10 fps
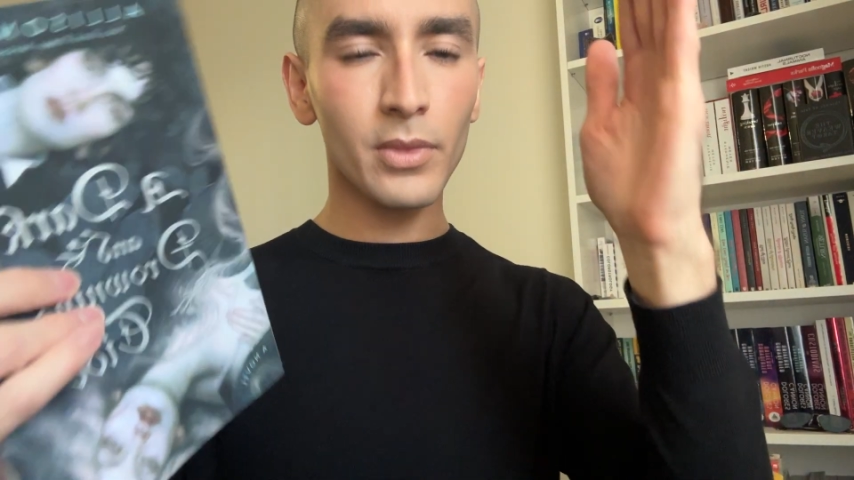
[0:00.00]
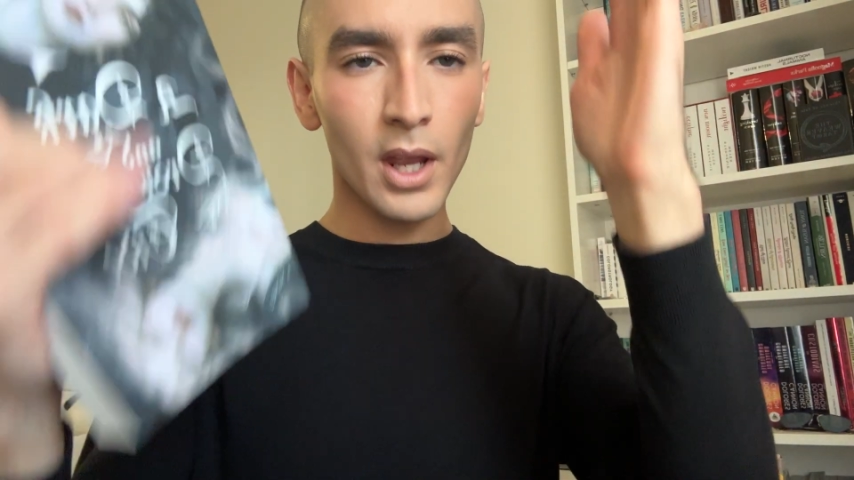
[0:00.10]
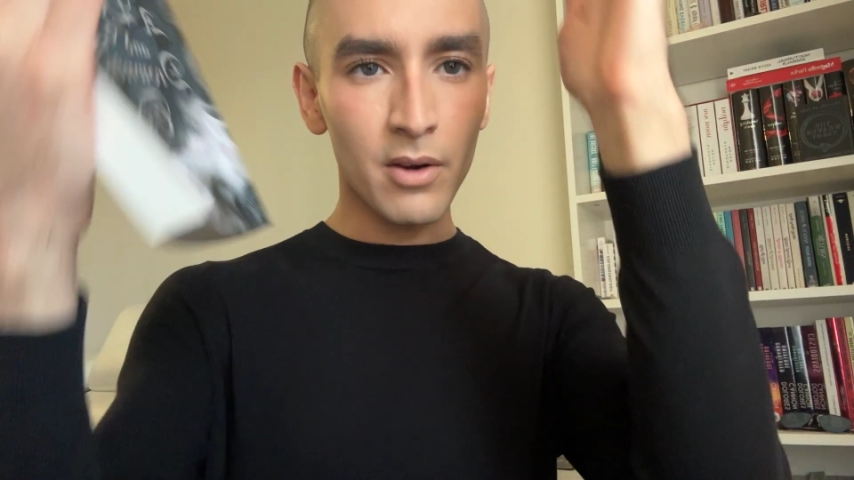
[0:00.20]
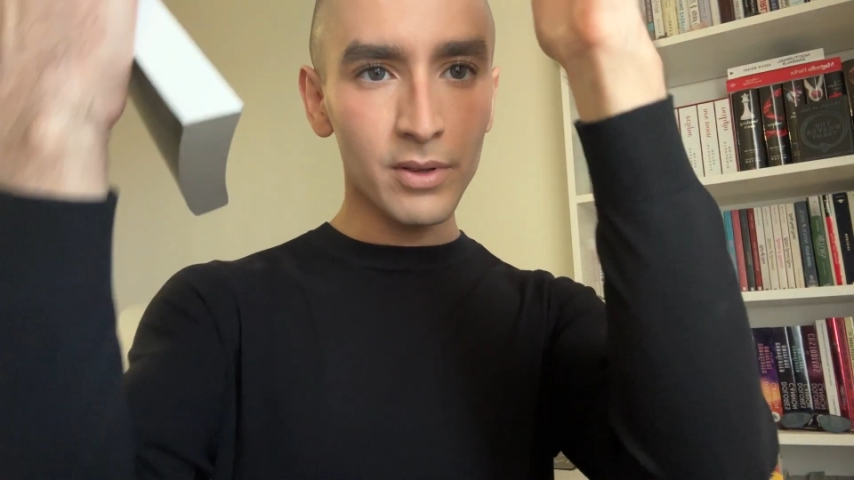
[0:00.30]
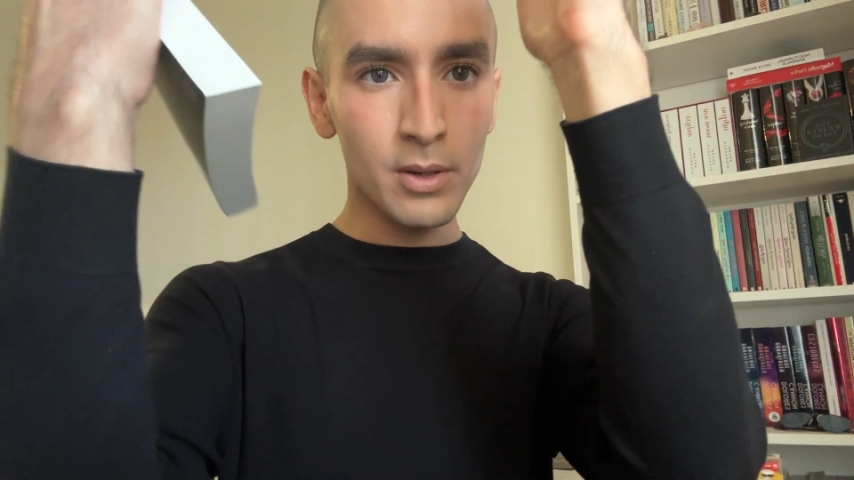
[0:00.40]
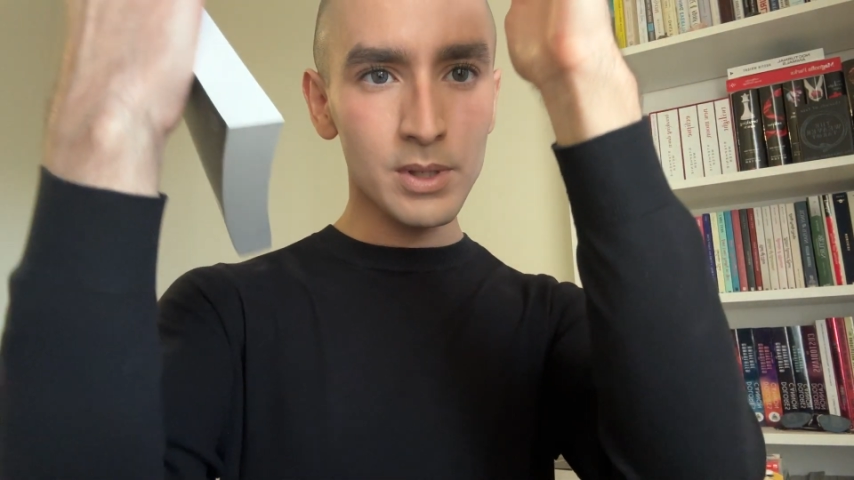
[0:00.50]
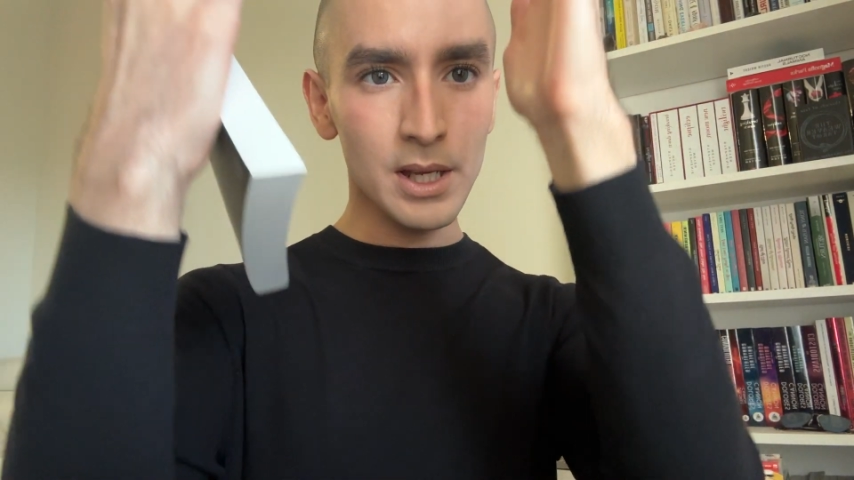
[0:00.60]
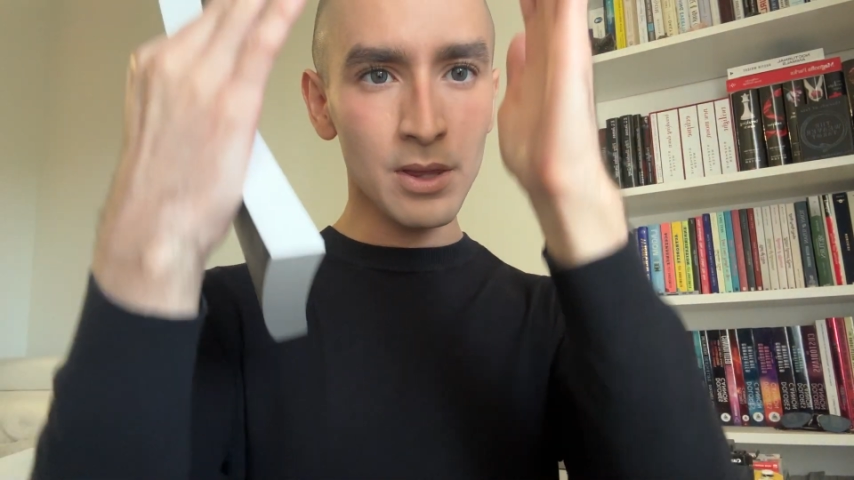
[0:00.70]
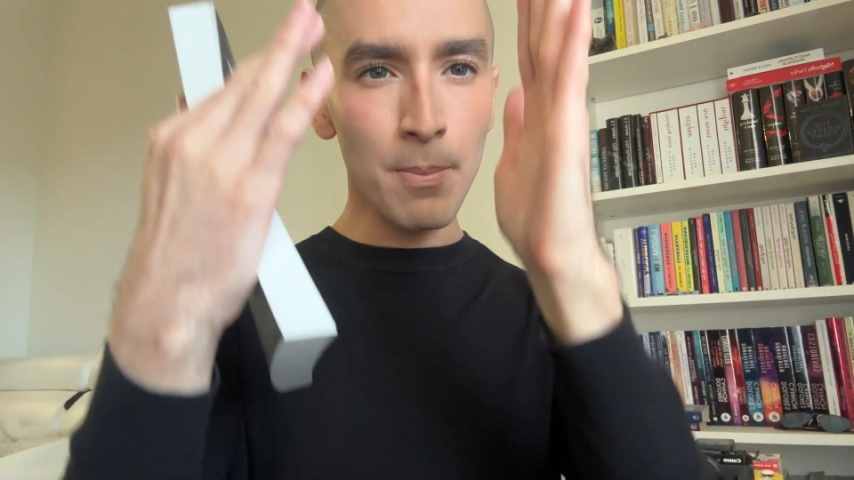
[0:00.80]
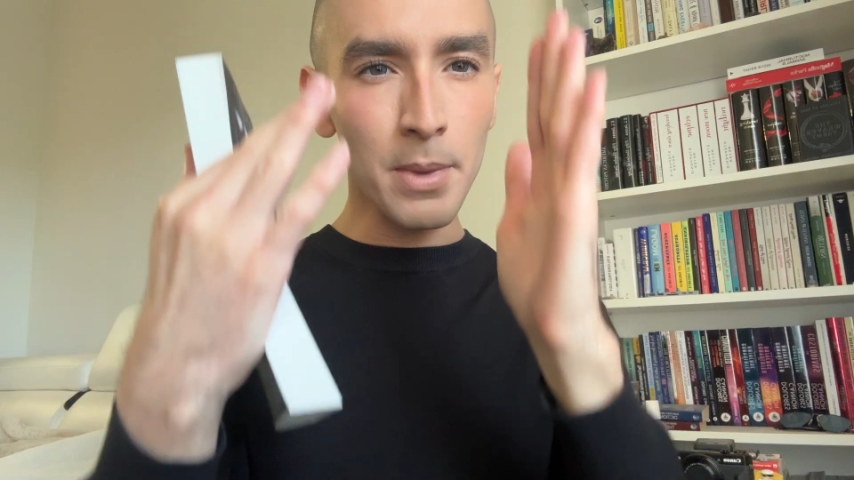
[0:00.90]
everything was like
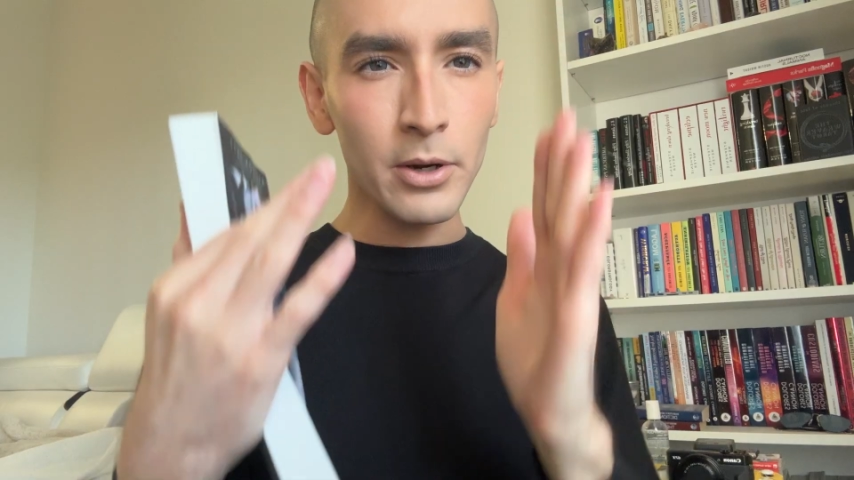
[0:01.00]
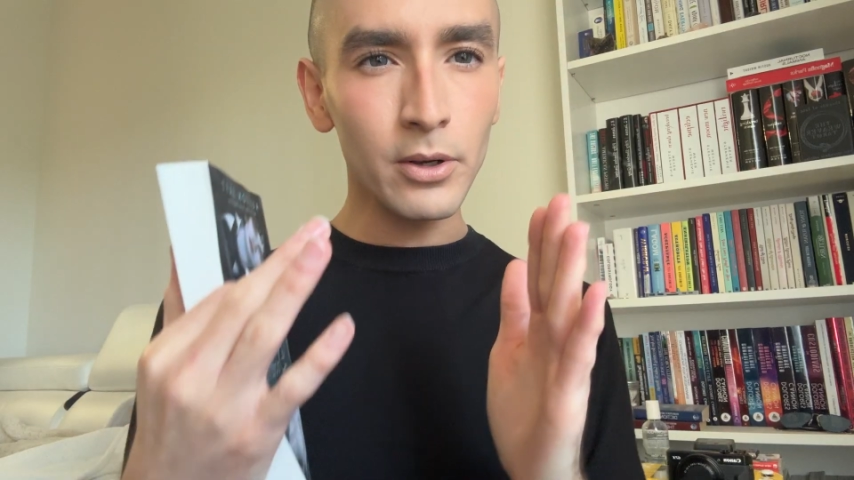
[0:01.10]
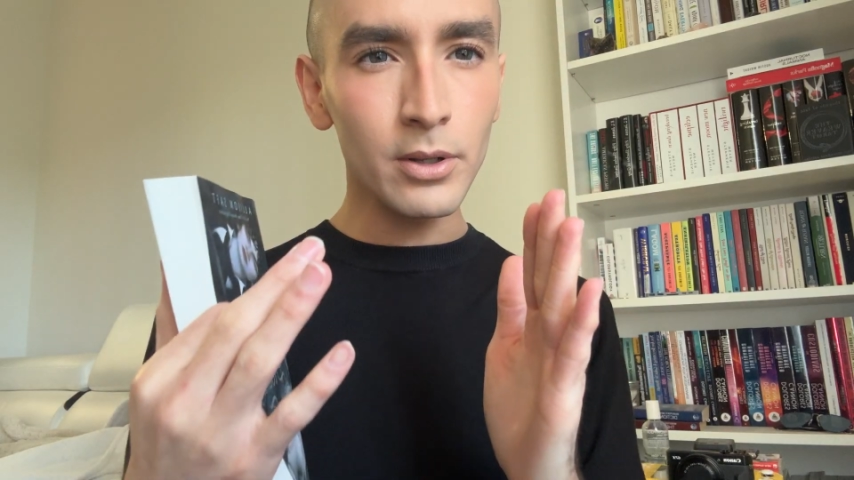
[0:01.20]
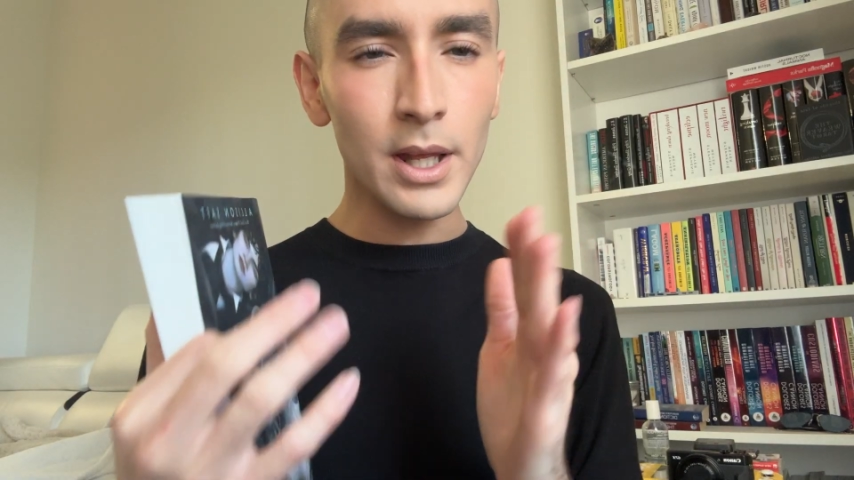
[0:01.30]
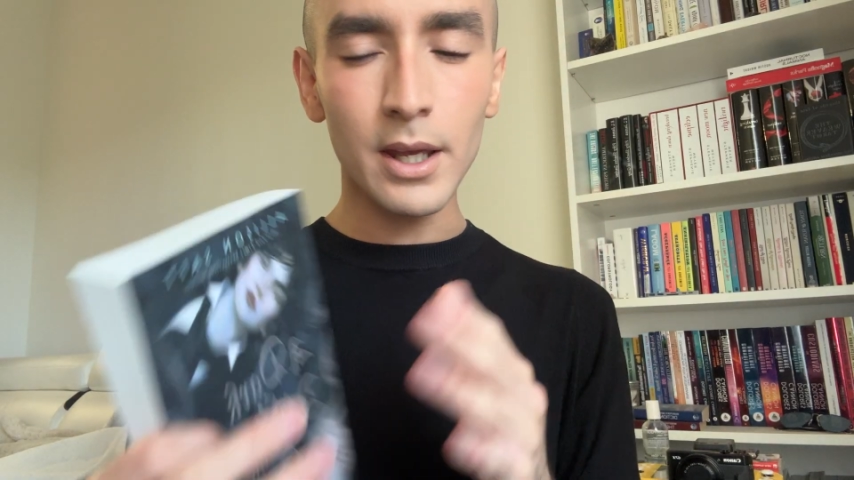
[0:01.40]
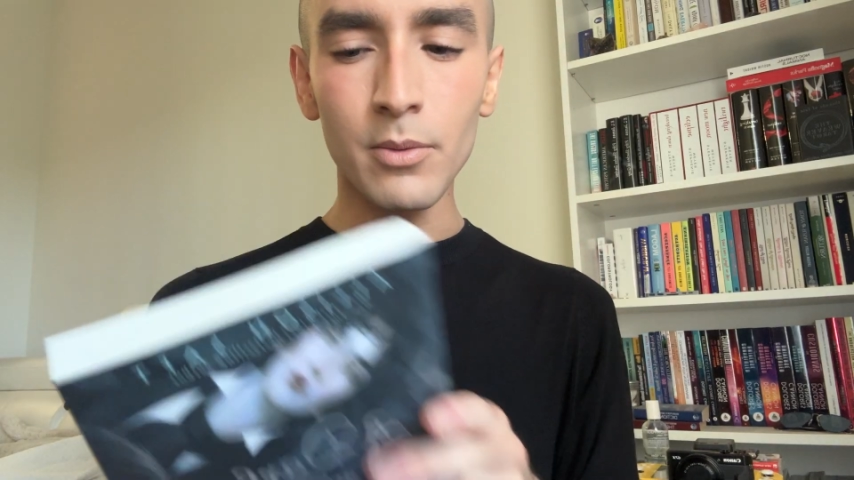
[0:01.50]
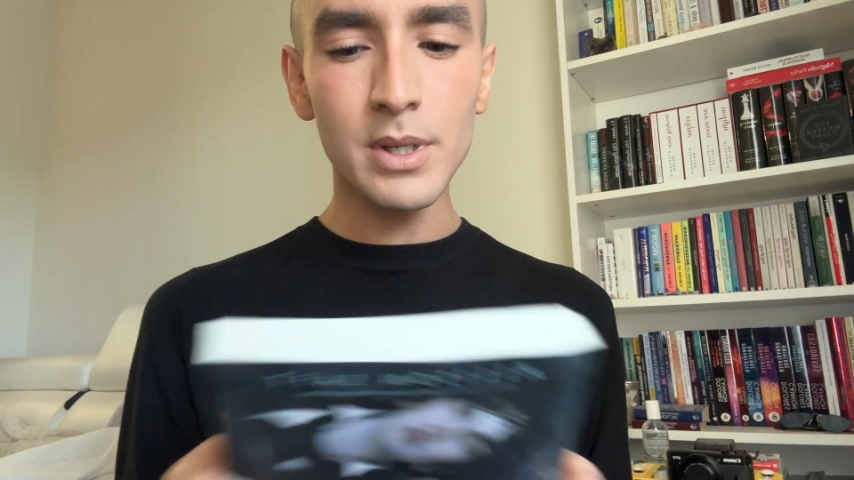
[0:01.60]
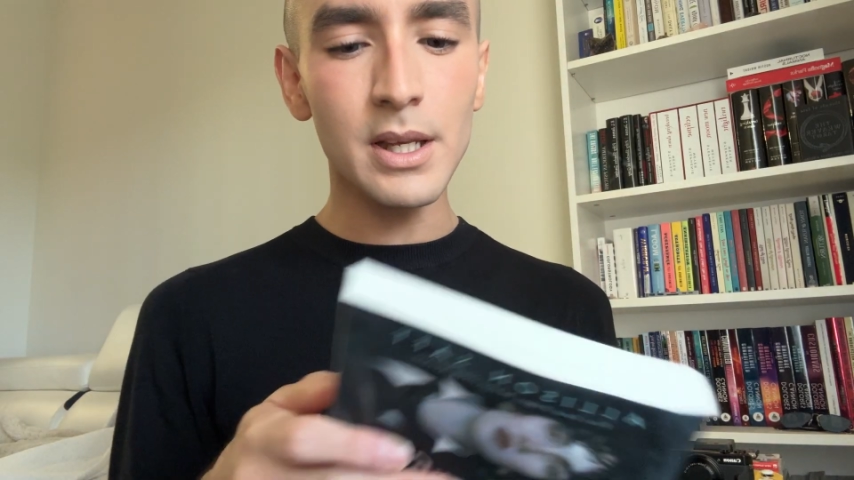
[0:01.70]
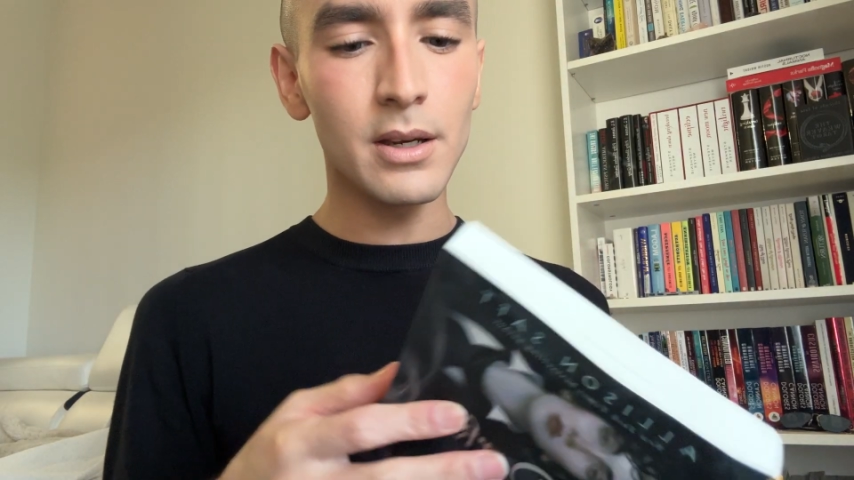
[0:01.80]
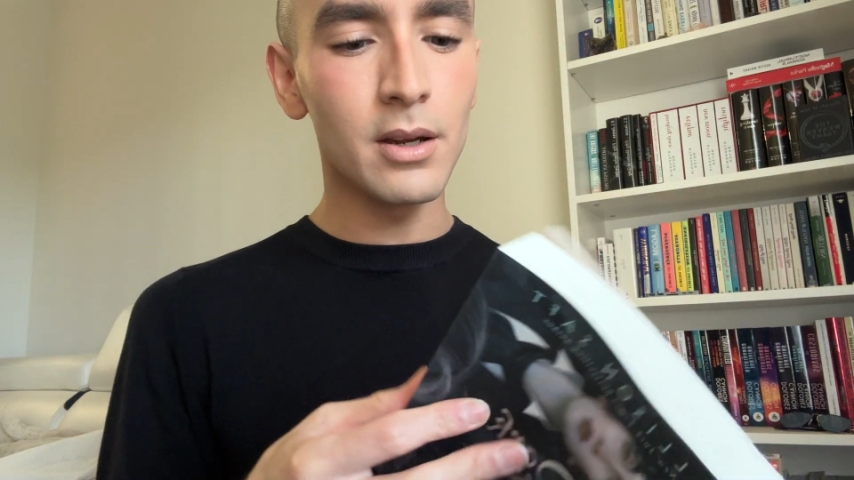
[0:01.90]
in the middle. Like it
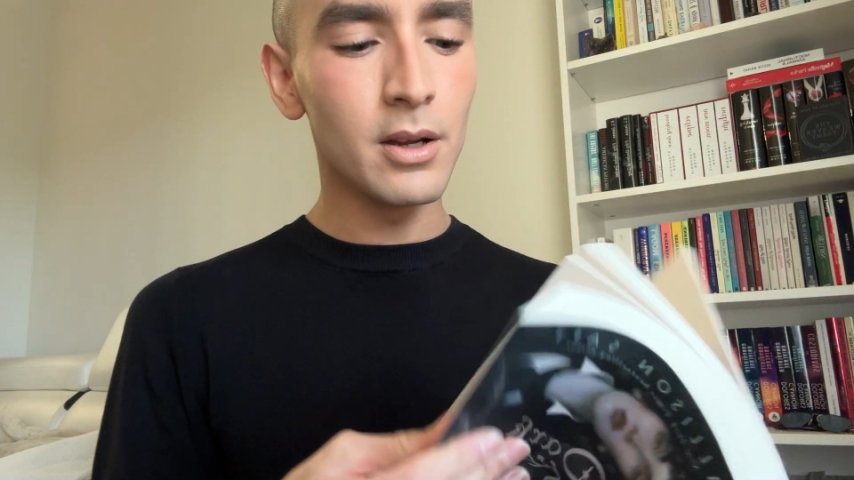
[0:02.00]
wasn't